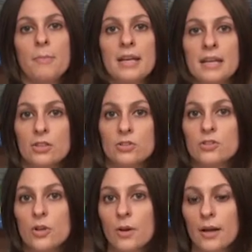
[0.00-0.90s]
baking
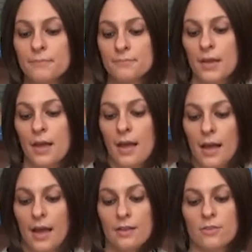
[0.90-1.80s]
soda
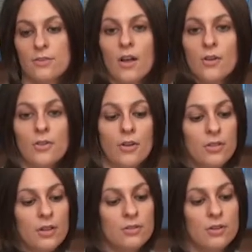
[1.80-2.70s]
and salt.
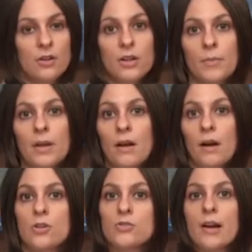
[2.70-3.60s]
These are going to be
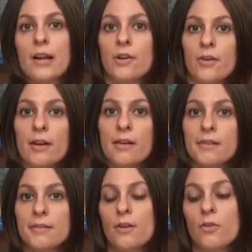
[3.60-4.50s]
our dry
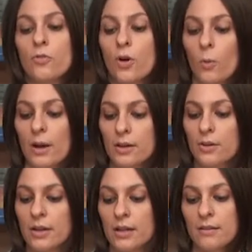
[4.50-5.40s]
ingredients. For our wet
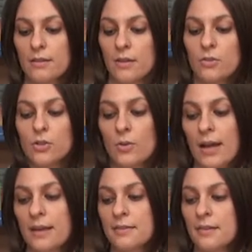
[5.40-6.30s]
ingredients, 2
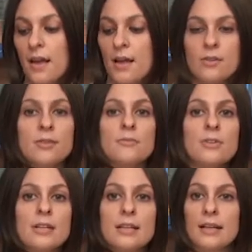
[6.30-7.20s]
eggs, some
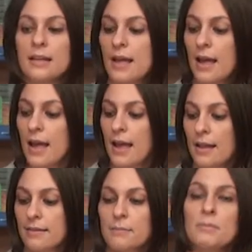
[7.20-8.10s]
vanilla,
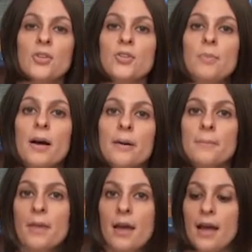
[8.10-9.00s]
and some melted butter.
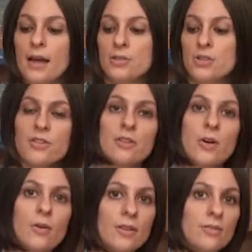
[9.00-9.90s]
And just a
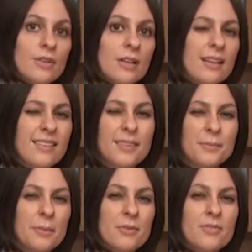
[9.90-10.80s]
note on the vanilla,
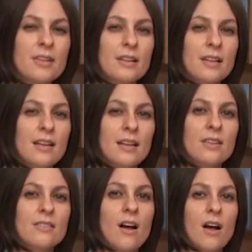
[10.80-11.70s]
sometimes vanilla
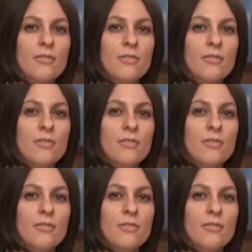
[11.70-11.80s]
is